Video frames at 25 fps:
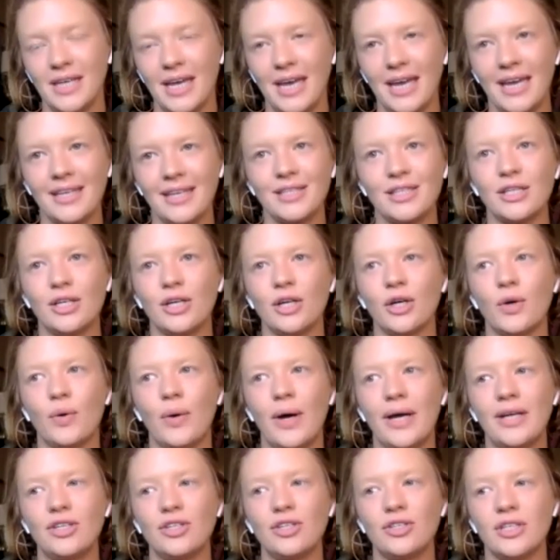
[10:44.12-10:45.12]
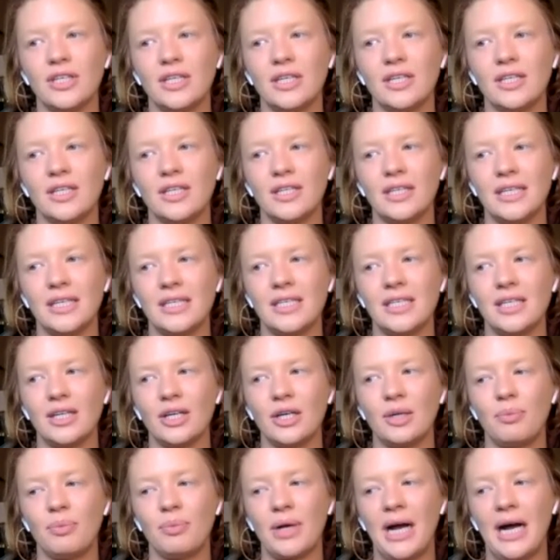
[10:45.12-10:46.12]
answer your question, this year
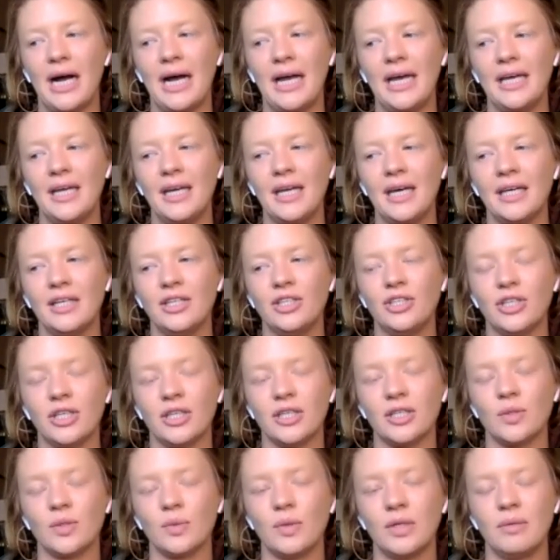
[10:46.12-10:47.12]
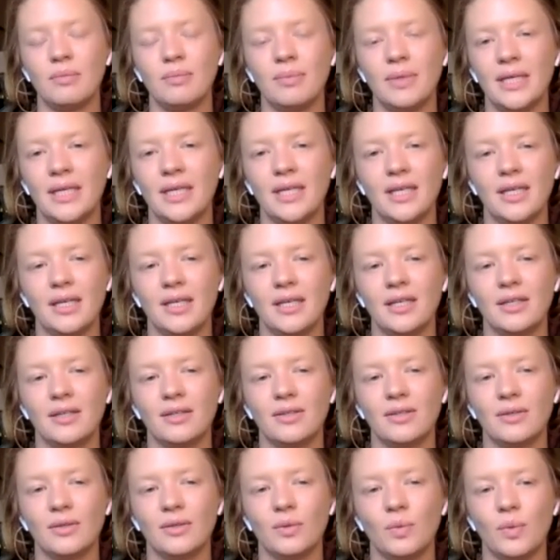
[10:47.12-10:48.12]
at Pride, I just want to be
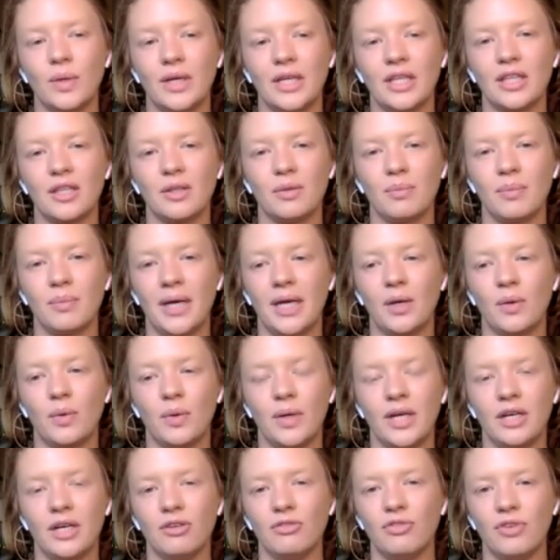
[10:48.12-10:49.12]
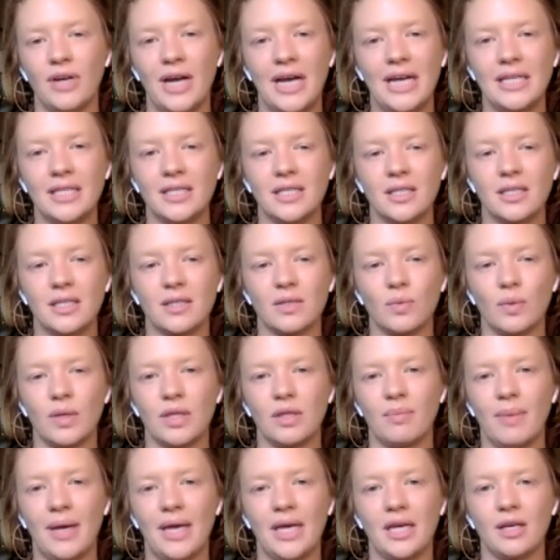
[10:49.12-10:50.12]
with my queer friends,
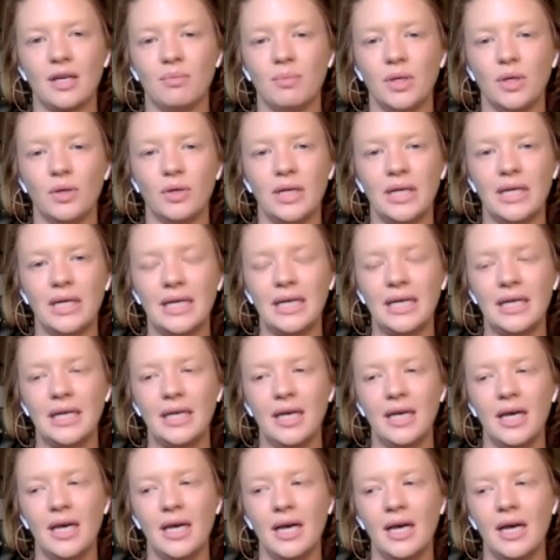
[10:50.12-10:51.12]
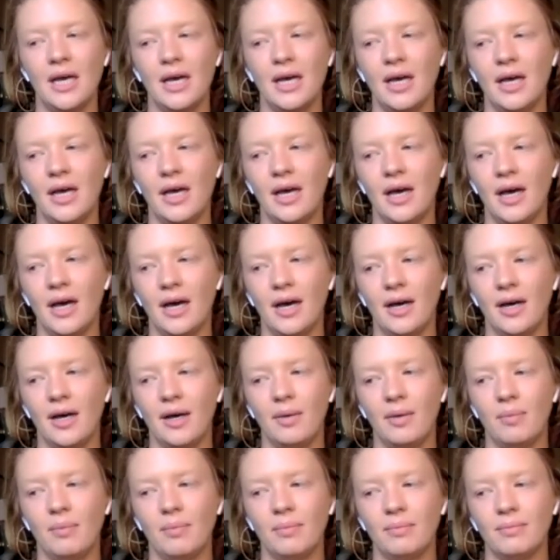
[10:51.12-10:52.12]
with my community,
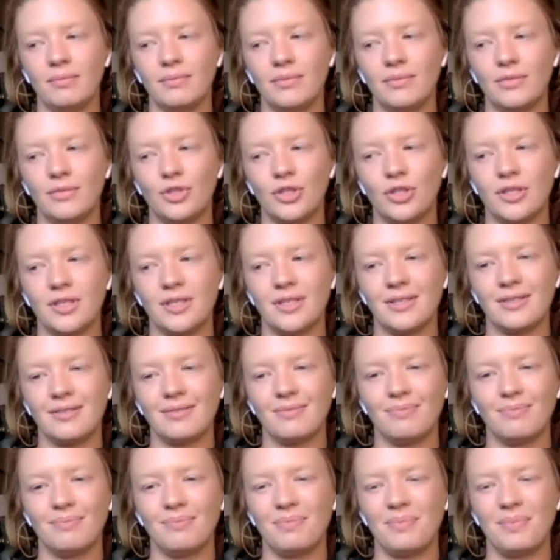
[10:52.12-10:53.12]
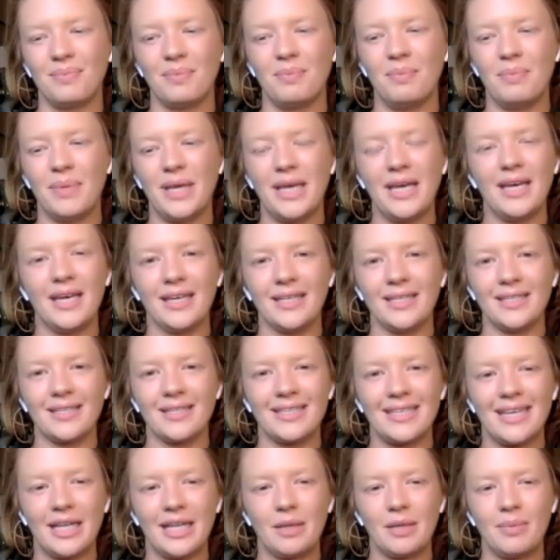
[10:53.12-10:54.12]
just
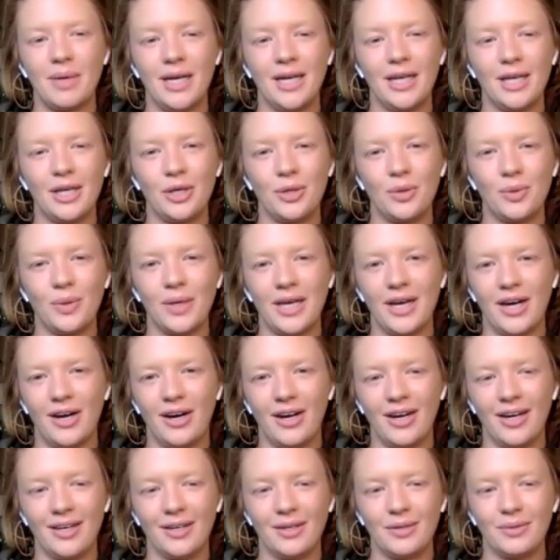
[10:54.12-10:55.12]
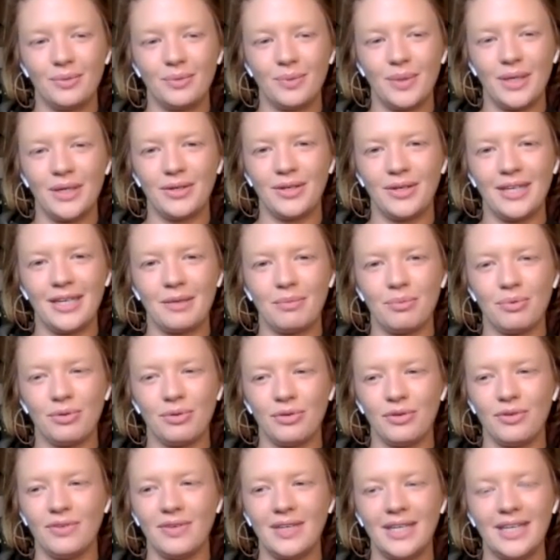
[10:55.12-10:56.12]
celebrating who we are. We don't need to
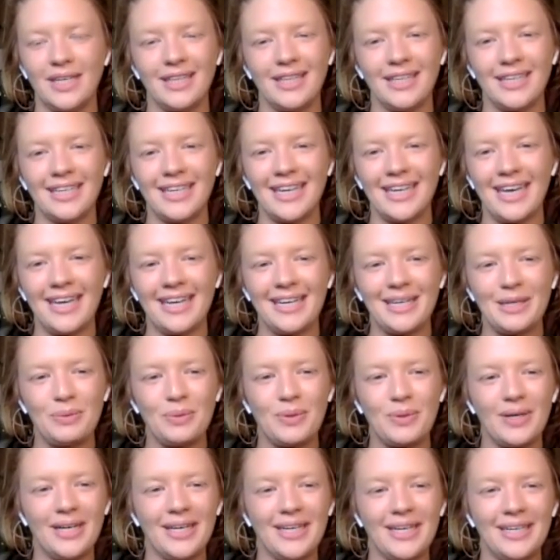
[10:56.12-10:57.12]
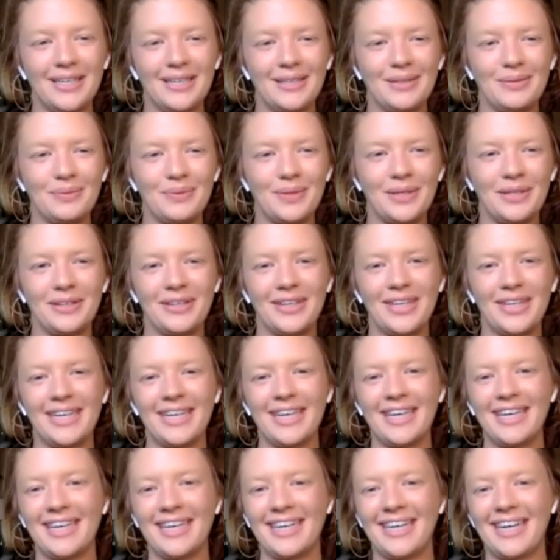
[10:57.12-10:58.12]
prove anything to anyone. We don't need to
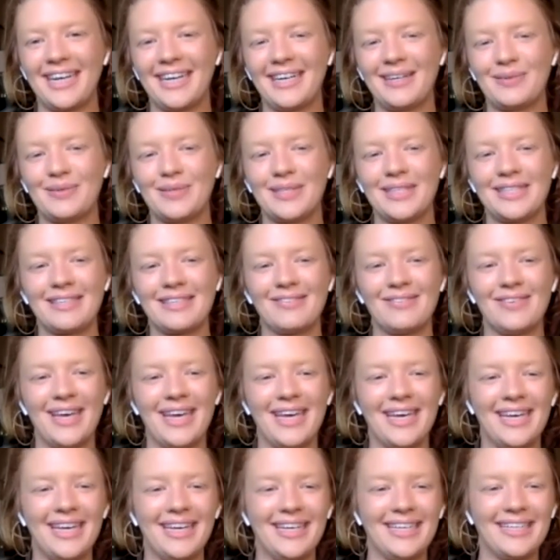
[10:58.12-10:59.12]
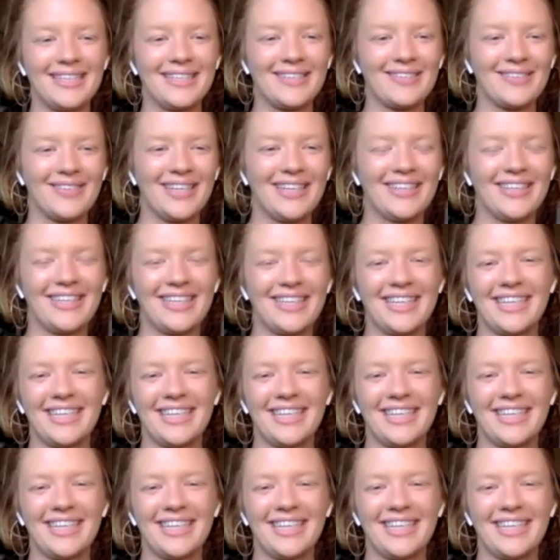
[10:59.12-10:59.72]
get in anyone's face. We don't need